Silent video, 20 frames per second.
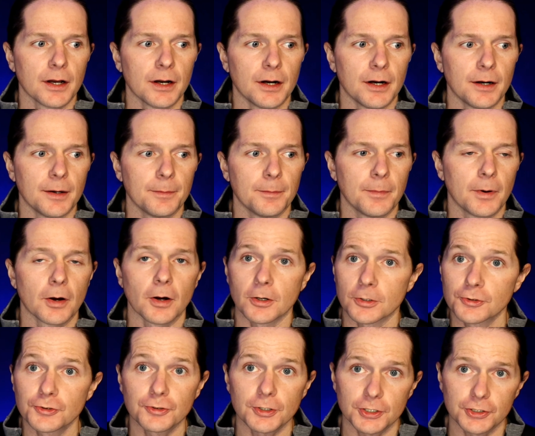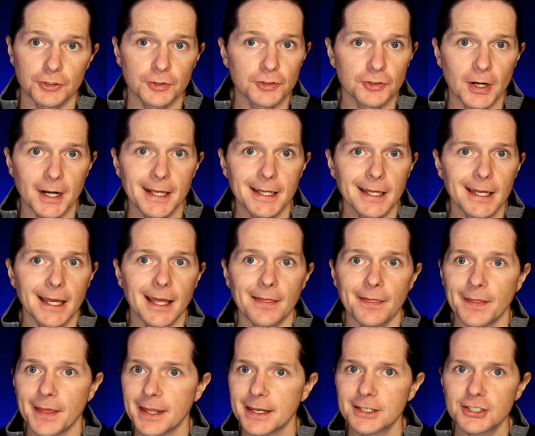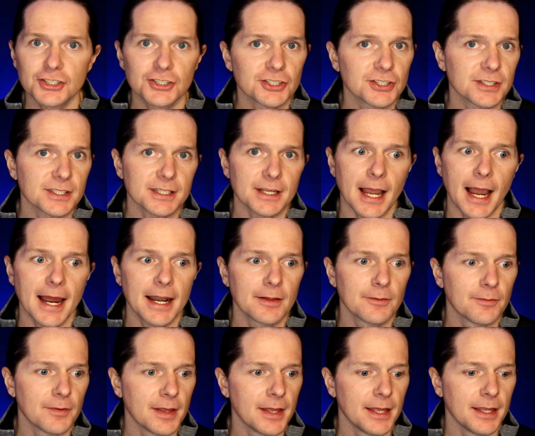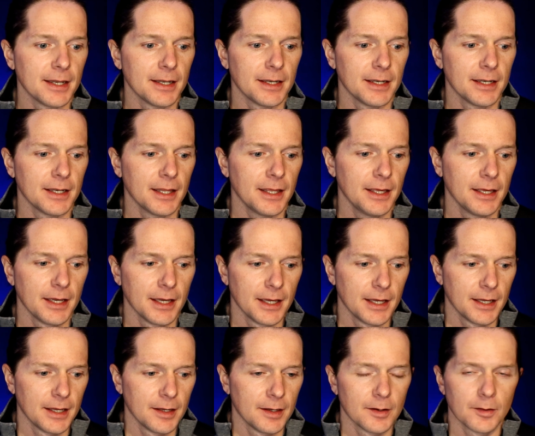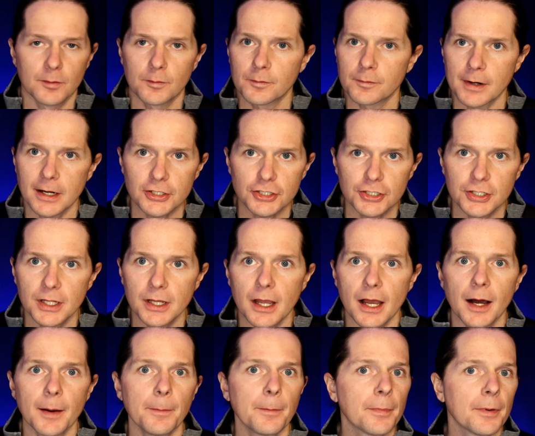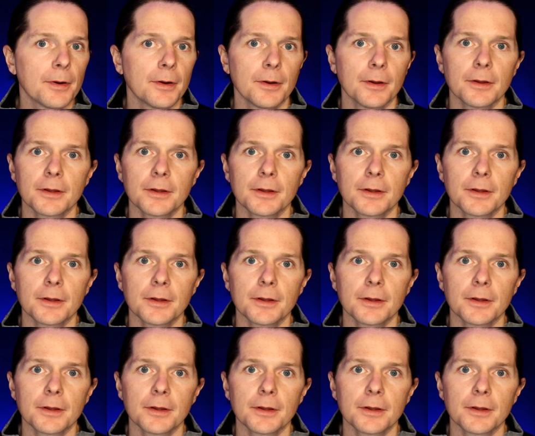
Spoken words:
hard structured training, and then it's just kind of in freshening up,